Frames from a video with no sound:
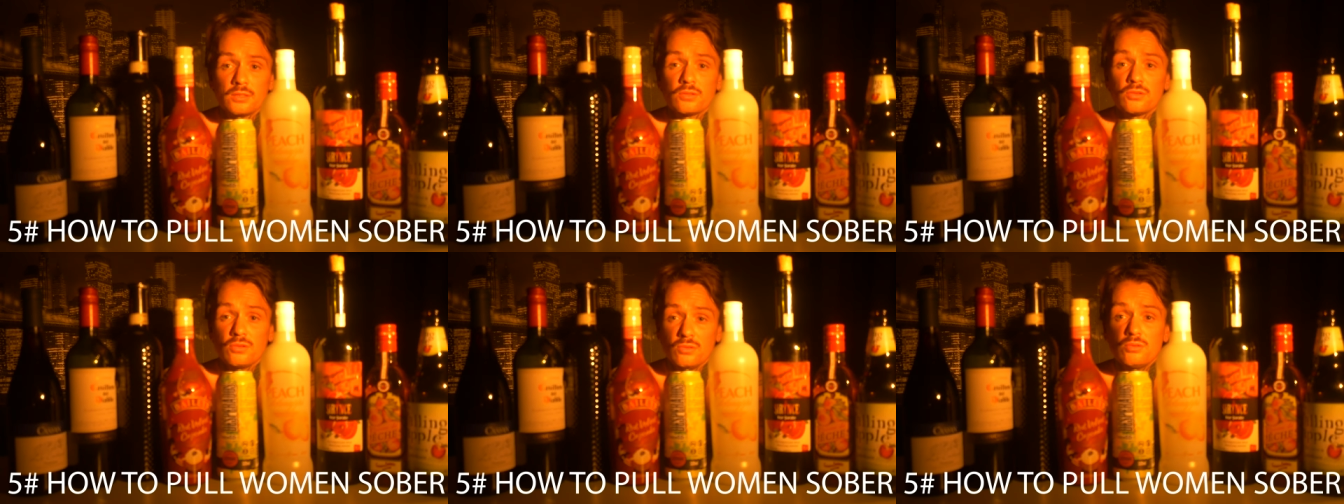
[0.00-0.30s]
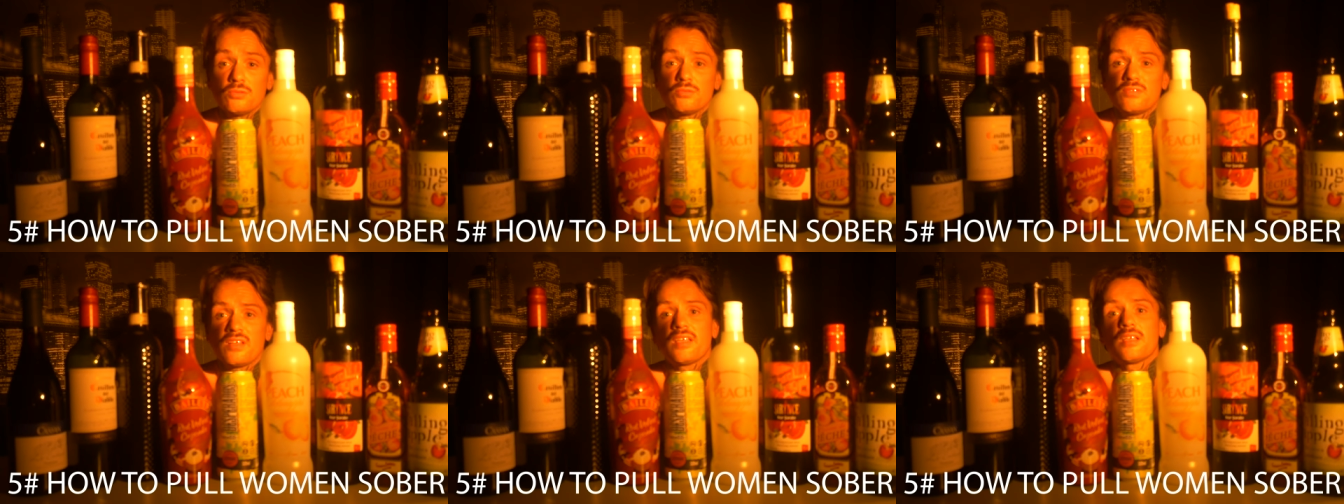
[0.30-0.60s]
Do
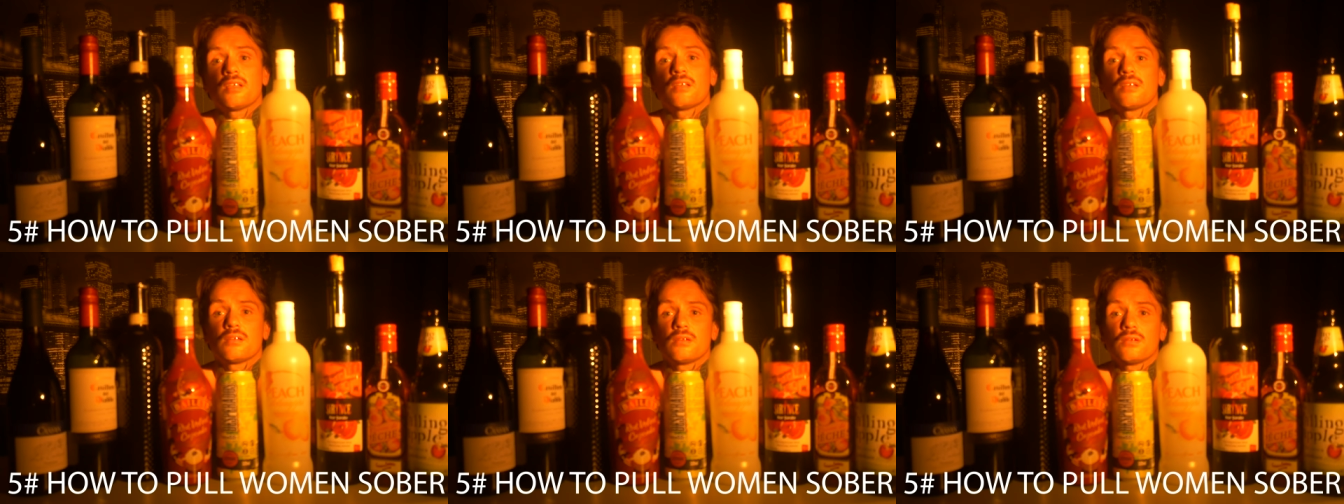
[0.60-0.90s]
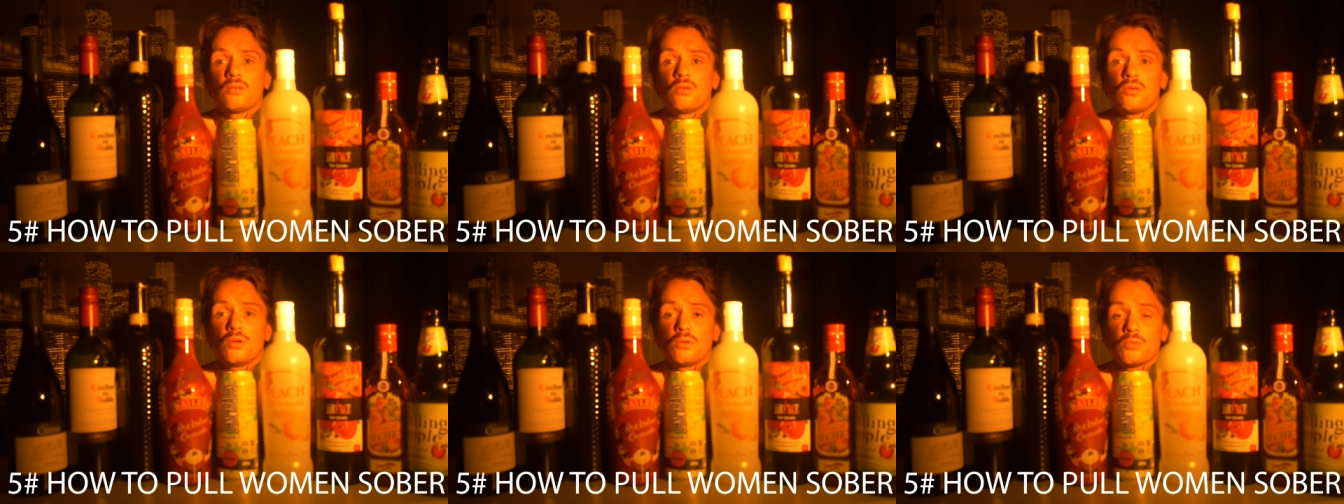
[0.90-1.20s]
you think
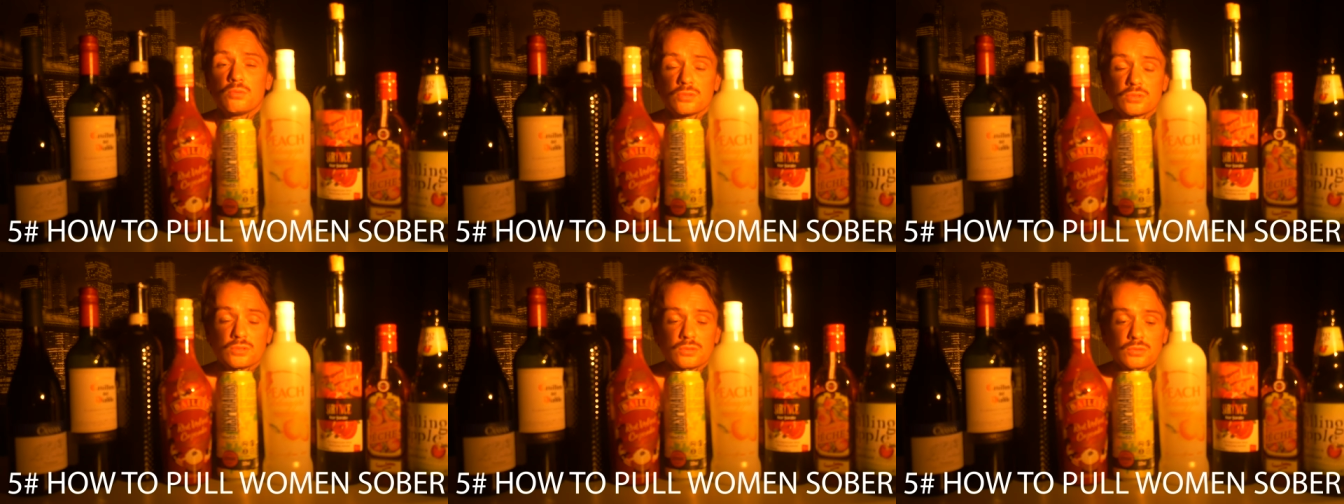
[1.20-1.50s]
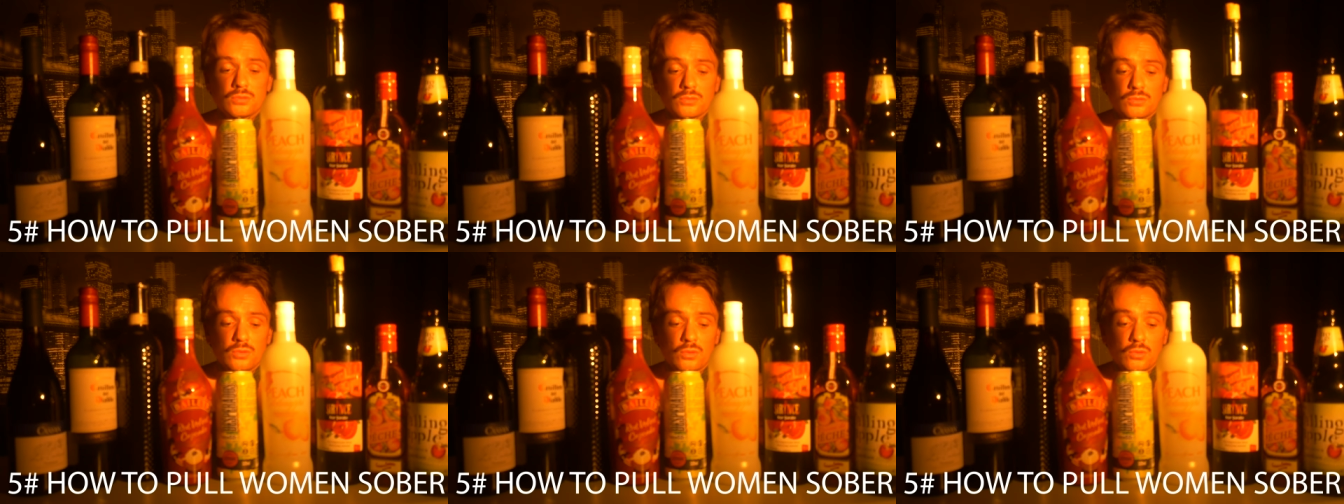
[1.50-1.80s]
I was
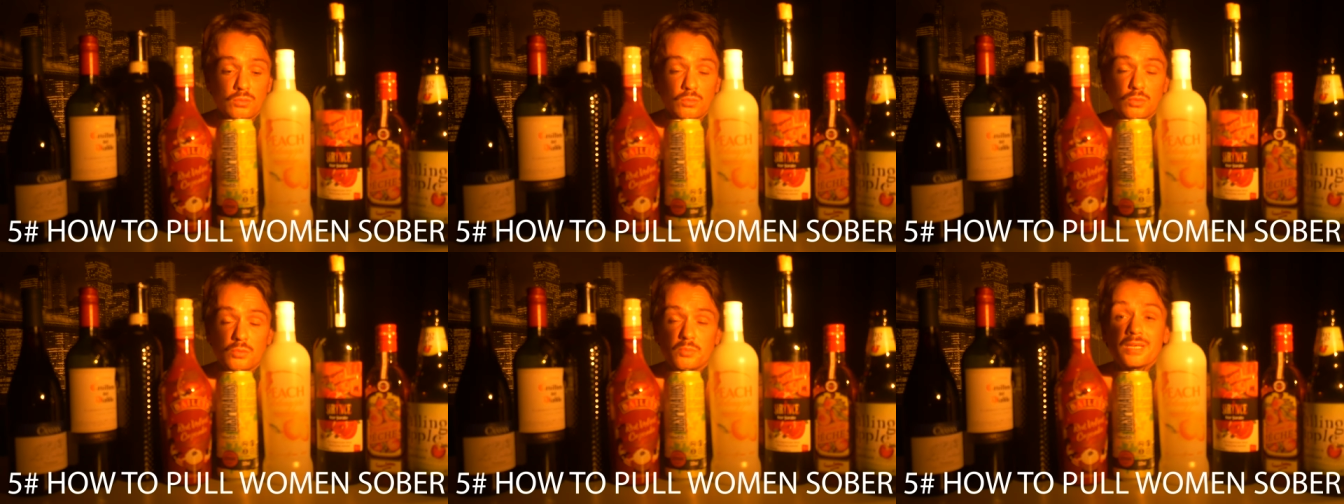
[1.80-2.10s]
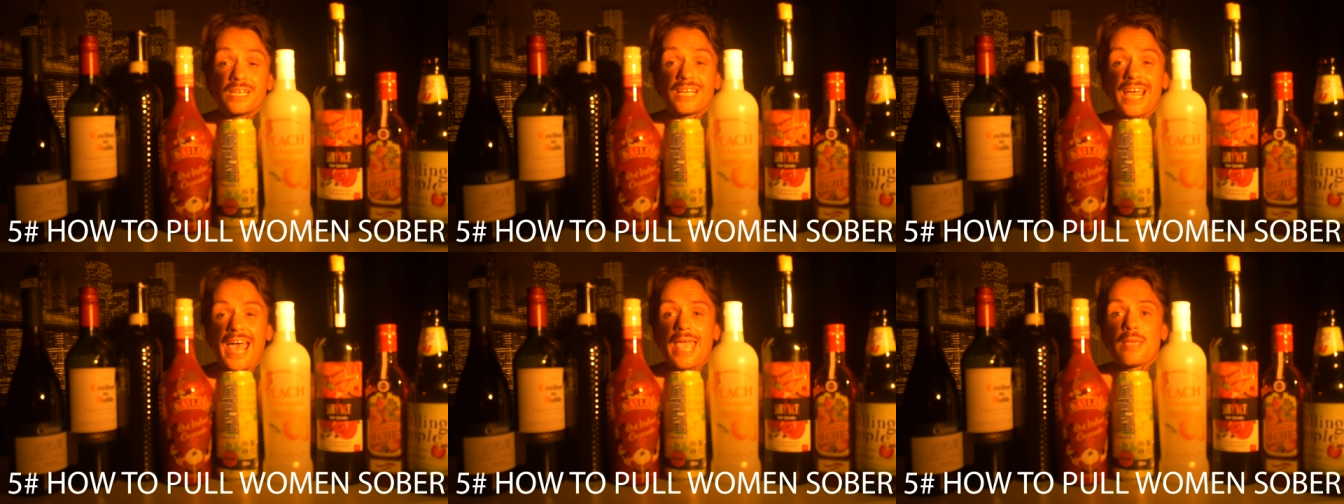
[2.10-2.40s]
I would
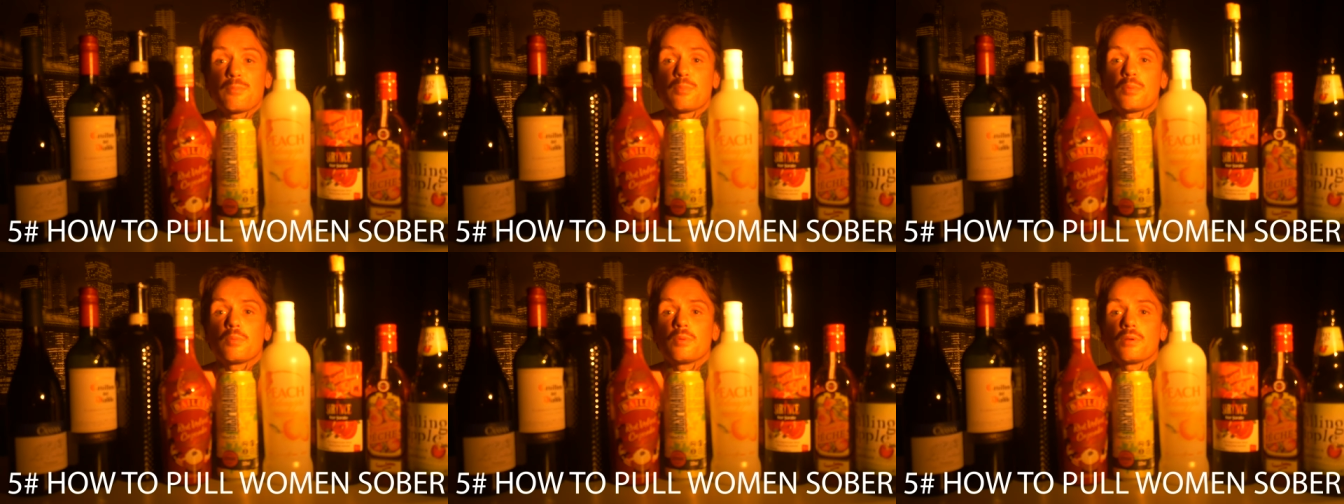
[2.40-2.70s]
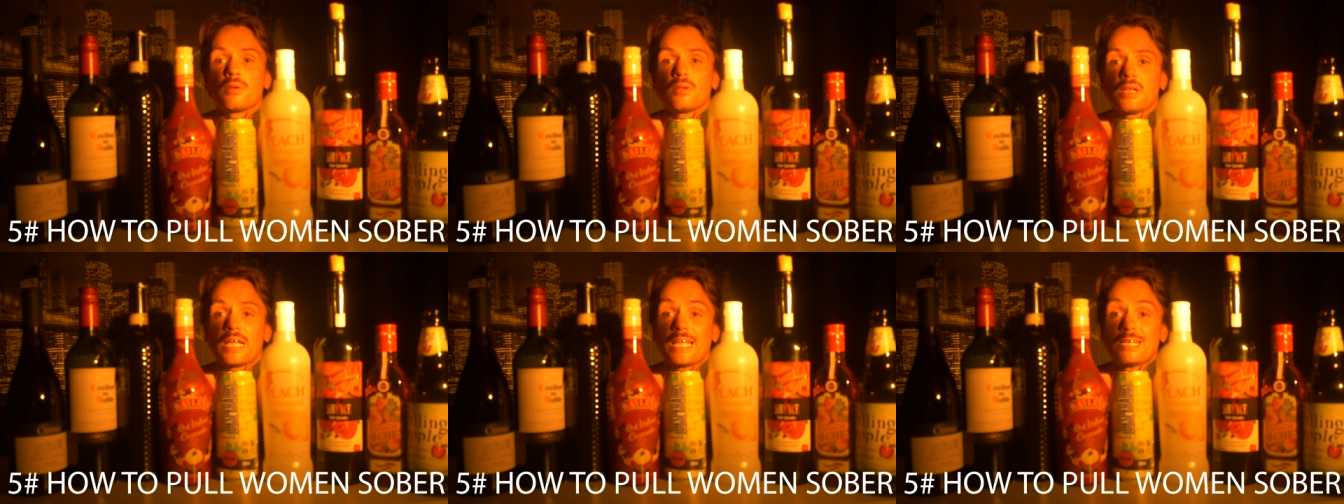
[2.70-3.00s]
be capable